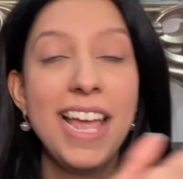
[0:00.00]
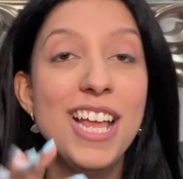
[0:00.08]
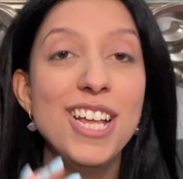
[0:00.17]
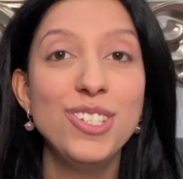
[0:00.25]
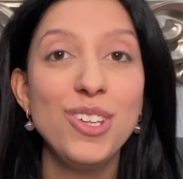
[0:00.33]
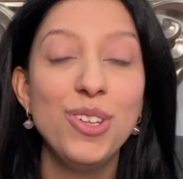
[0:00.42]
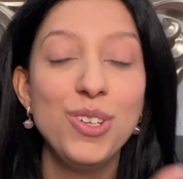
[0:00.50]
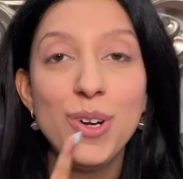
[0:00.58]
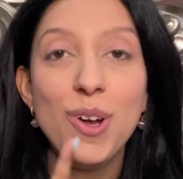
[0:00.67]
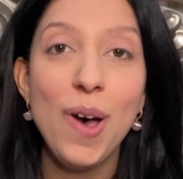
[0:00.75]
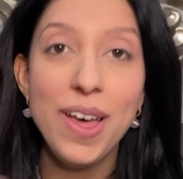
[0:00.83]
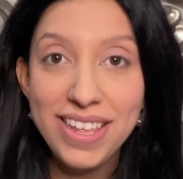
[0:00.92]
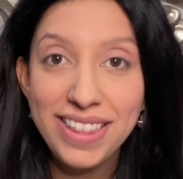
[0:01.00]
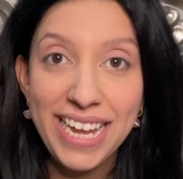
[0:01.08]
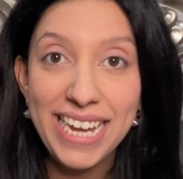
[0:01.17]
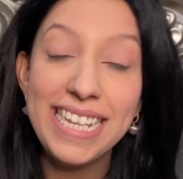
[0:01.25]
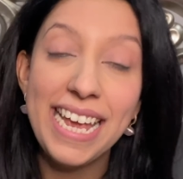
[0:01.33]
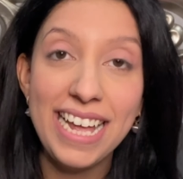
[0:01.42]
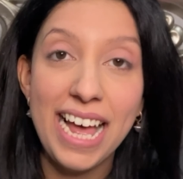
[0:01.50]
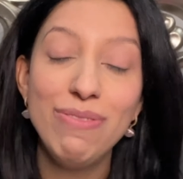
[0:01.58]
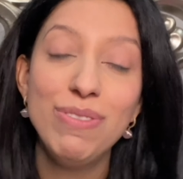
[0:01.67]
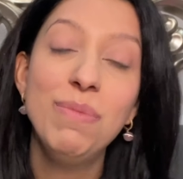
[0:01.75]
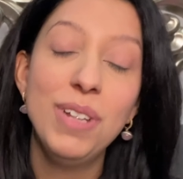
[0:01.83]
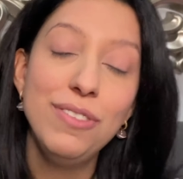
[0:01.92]
So those were all the things I got
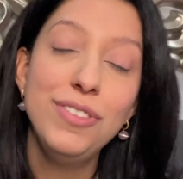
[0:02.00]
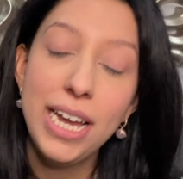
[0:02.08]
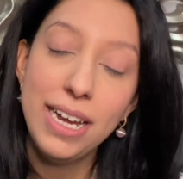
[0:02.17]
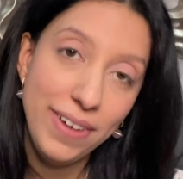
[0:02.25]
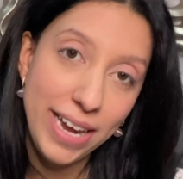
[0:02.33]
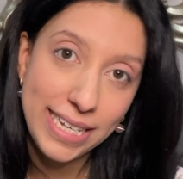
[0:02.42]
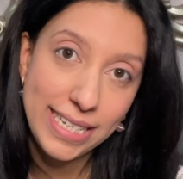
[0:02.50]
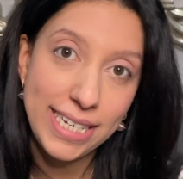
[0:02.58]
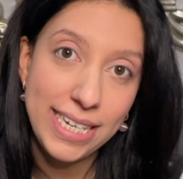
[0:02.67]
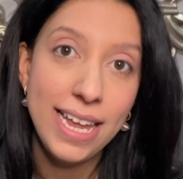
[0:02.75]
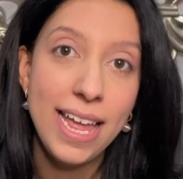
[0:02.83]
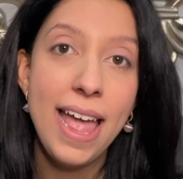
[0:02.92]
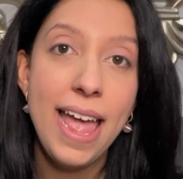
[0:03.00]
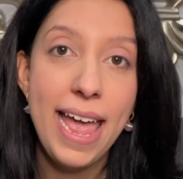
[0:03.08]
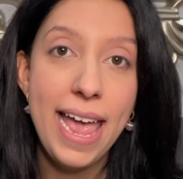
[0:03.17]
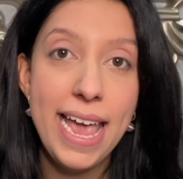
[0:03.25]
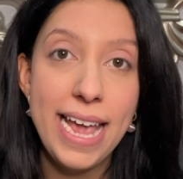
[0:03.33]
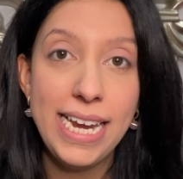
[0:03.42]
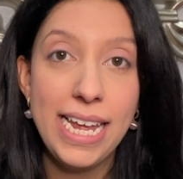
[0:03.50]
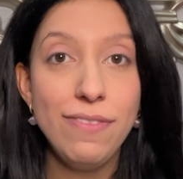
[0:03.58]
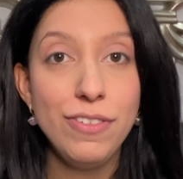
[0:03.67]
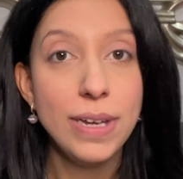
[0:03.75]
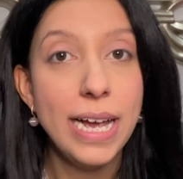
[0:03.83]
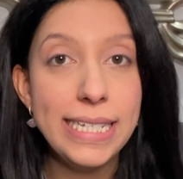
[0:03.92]
from Loveshackfancy. And if
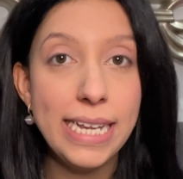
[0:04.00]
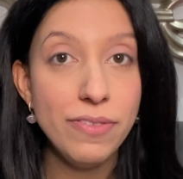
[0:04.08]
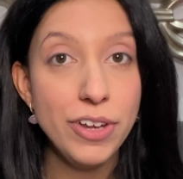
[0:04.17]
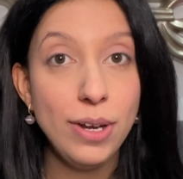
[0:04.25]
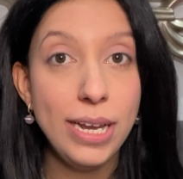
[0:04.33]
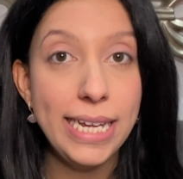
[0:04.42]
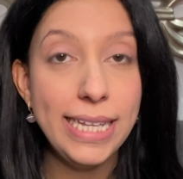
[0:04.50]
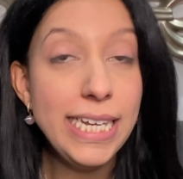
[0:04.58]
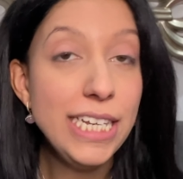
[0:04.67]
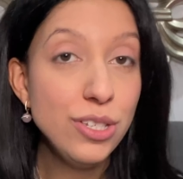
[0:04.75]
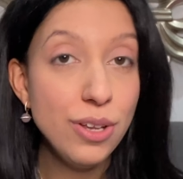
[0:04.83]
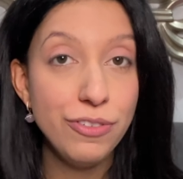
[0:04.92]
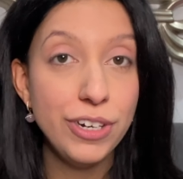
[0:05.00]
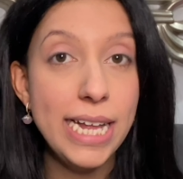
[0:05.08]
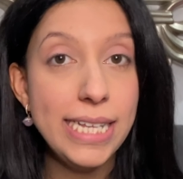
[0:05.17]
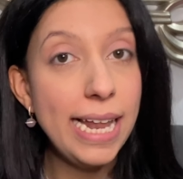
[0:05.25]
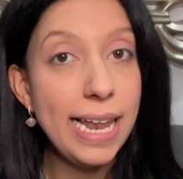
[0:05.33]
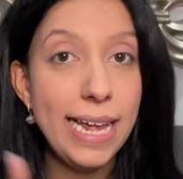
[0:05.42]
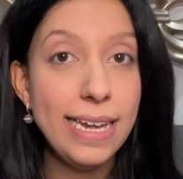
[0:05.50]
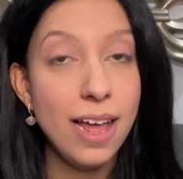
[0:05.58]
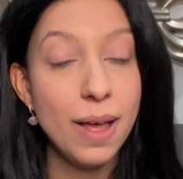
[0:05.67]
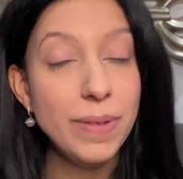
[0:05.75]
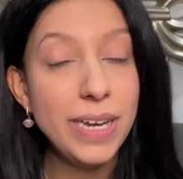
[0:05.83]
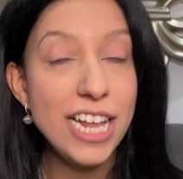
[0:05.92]
you guys like videos like these, don't forget to like,
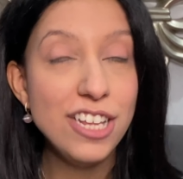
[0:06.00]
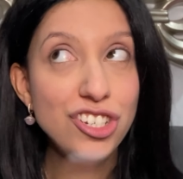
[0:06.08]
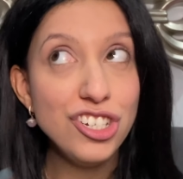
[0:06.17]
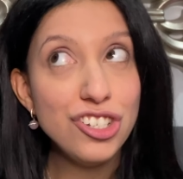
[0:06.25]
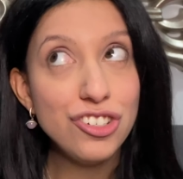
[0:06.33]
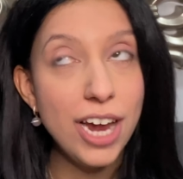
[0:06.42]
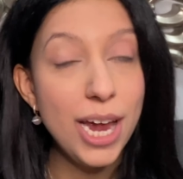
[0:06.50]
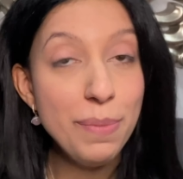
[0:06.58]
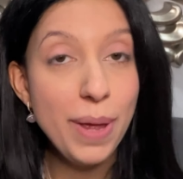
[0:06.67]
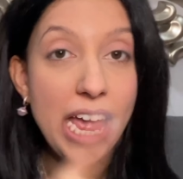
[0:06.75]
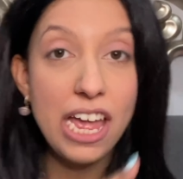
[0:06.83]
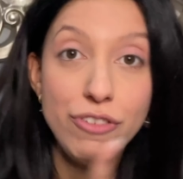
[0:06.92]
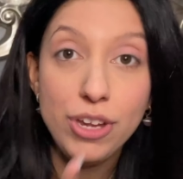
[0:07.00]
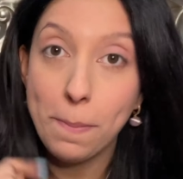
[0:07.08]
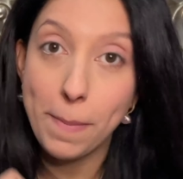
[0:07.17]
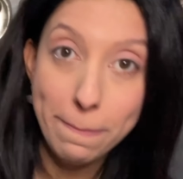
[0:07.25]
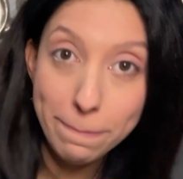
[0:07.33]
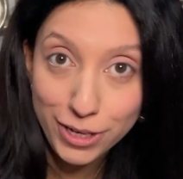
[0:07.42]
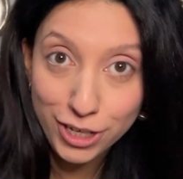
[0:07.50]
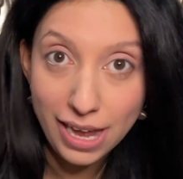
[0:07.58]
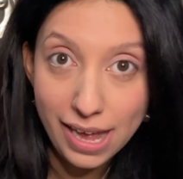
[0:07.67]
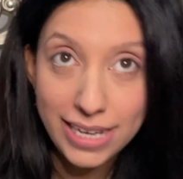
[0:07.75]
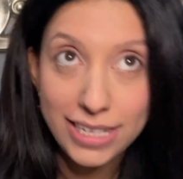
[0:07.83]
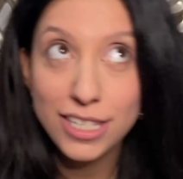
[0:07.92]
comment, and subscribe. And remember,
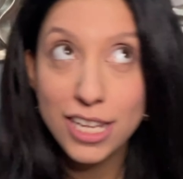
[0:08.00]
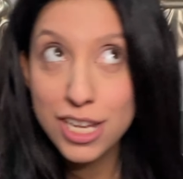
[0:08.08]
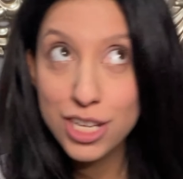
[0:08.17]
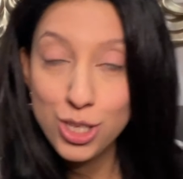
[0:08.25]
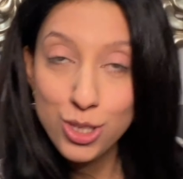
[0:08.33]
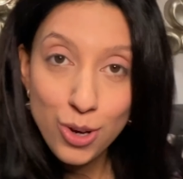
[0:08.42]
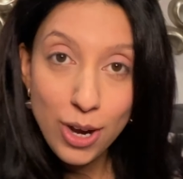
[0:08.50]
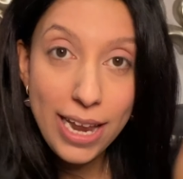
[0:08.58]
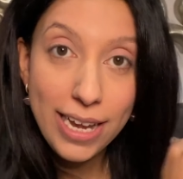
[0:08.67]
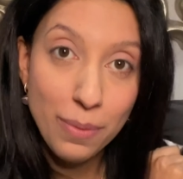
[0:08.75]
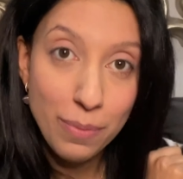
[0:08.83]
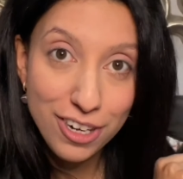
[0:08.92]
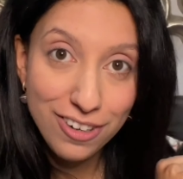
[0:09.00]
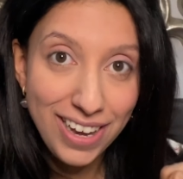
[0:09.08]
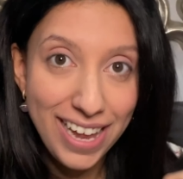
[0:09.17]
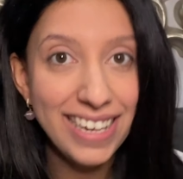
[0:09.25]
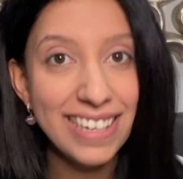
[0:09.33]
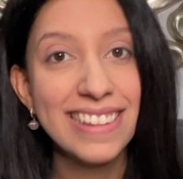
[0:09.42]
guys, soar like a butterfly.